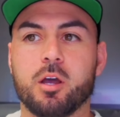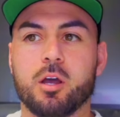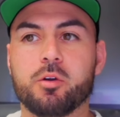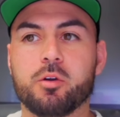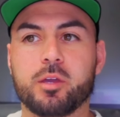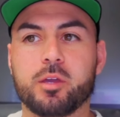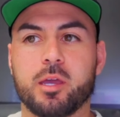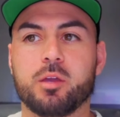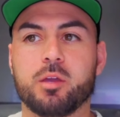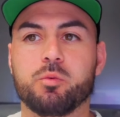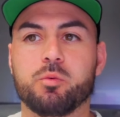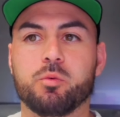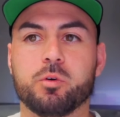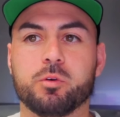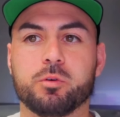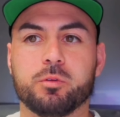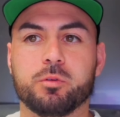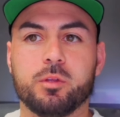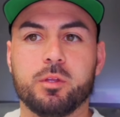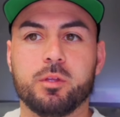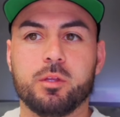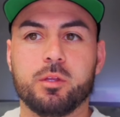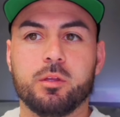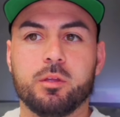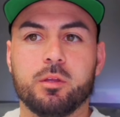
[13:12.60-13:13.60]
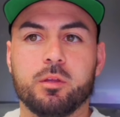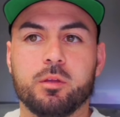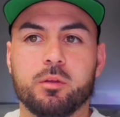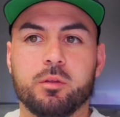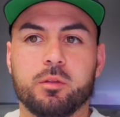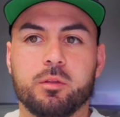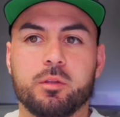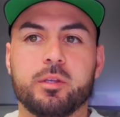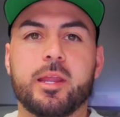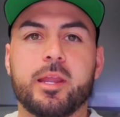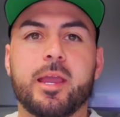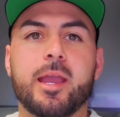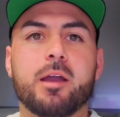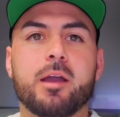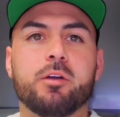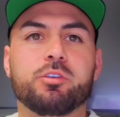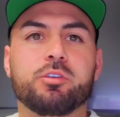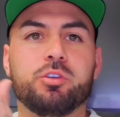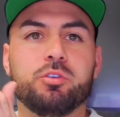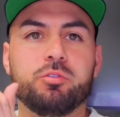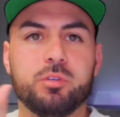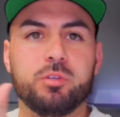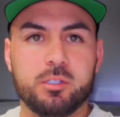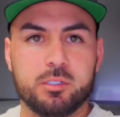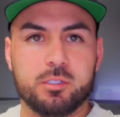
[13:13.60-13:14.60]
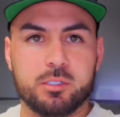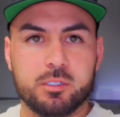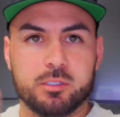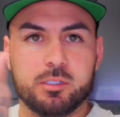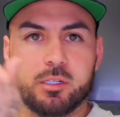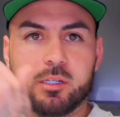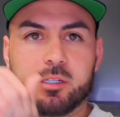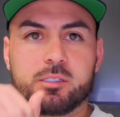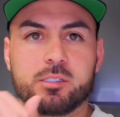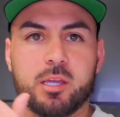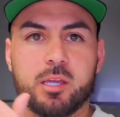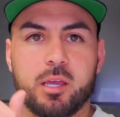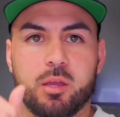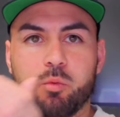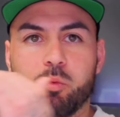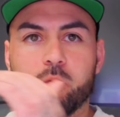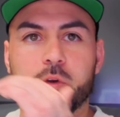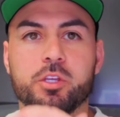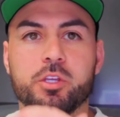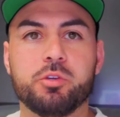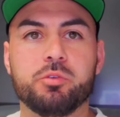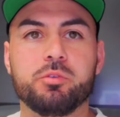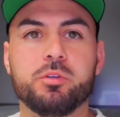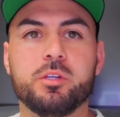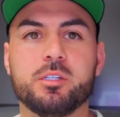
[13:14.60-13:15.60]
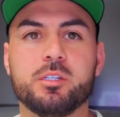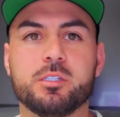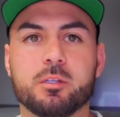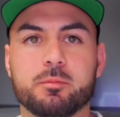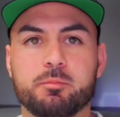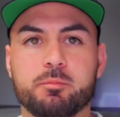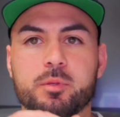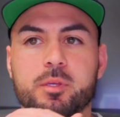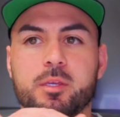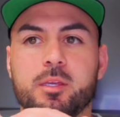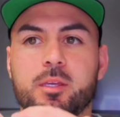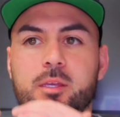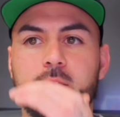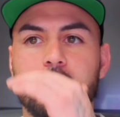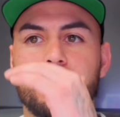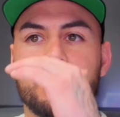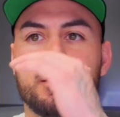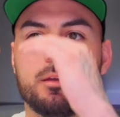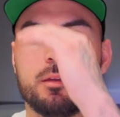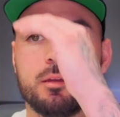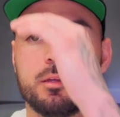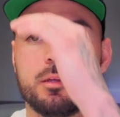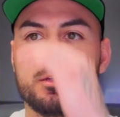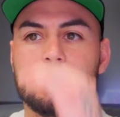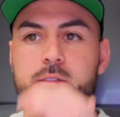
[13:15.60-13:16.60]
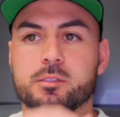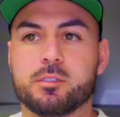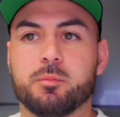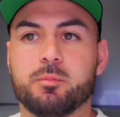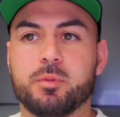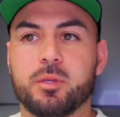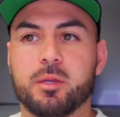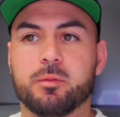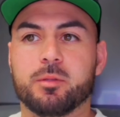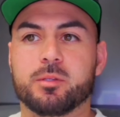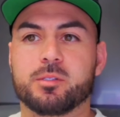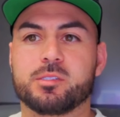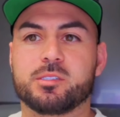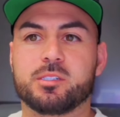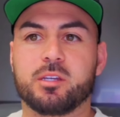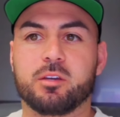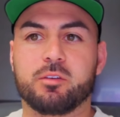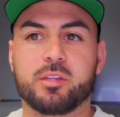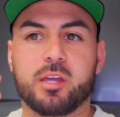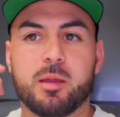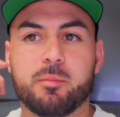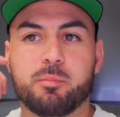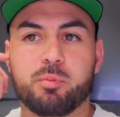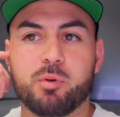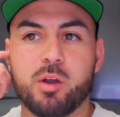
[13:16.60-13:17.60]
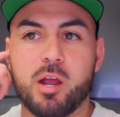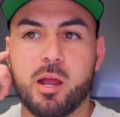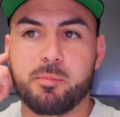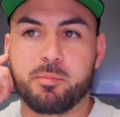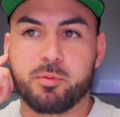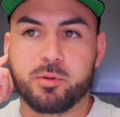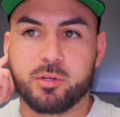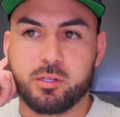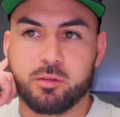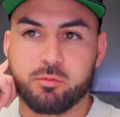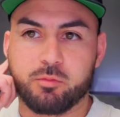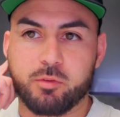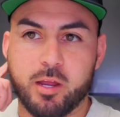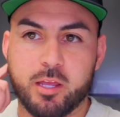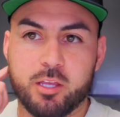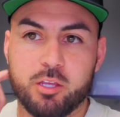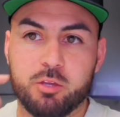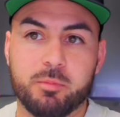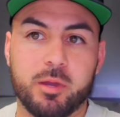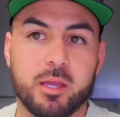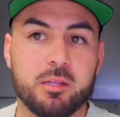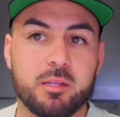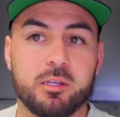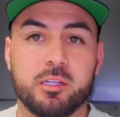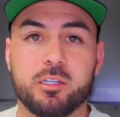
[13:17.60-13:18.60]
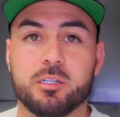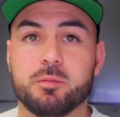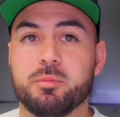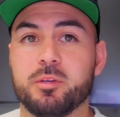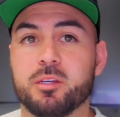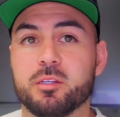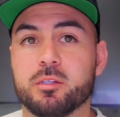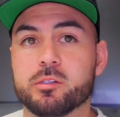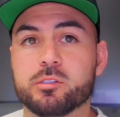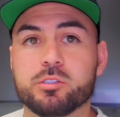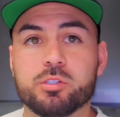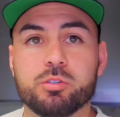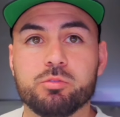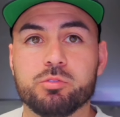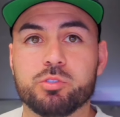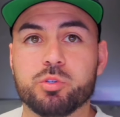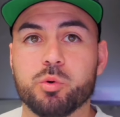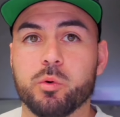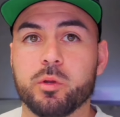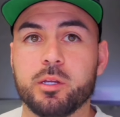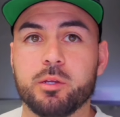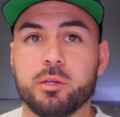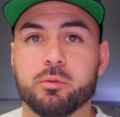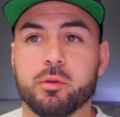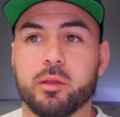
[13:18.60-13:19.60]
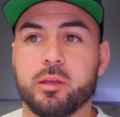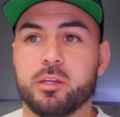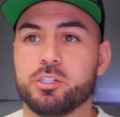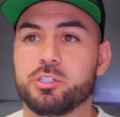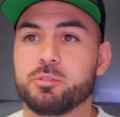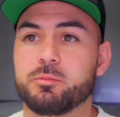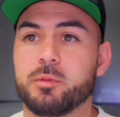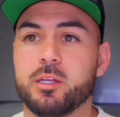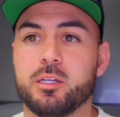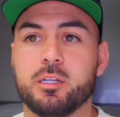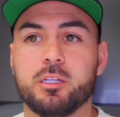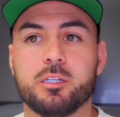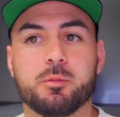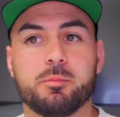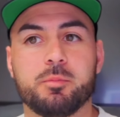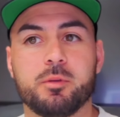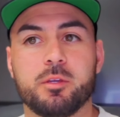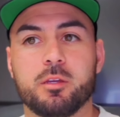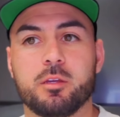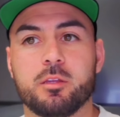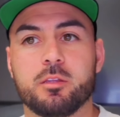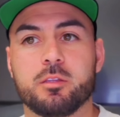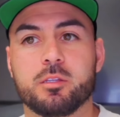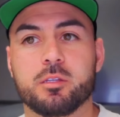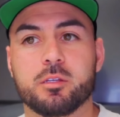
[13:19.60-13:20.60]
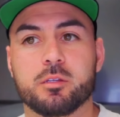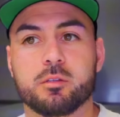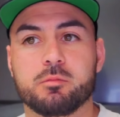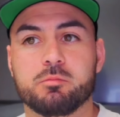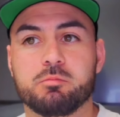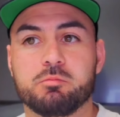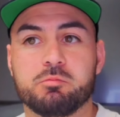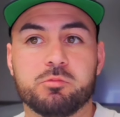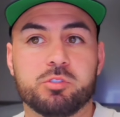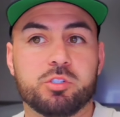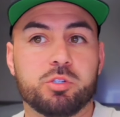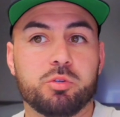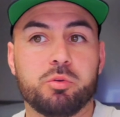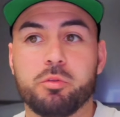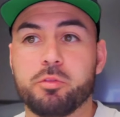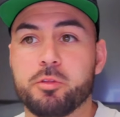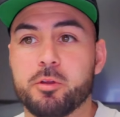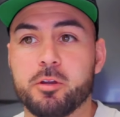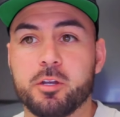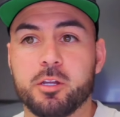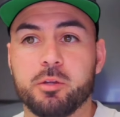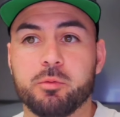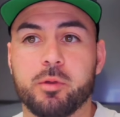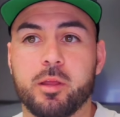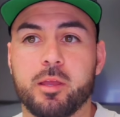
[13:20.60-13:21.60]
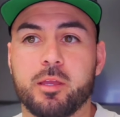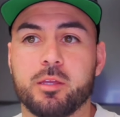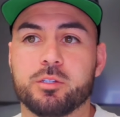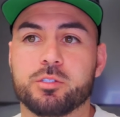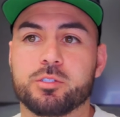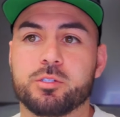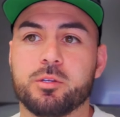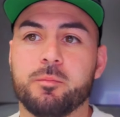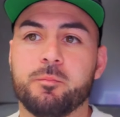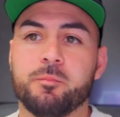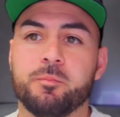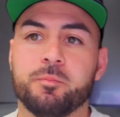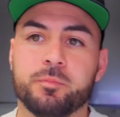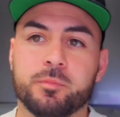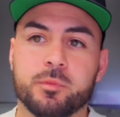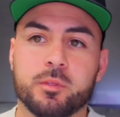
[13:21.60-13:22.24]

Okay, well, now you need to dictate where you need to be able to sell that property, right? You might need to be in the 220 range. You might need to be in the 230 range.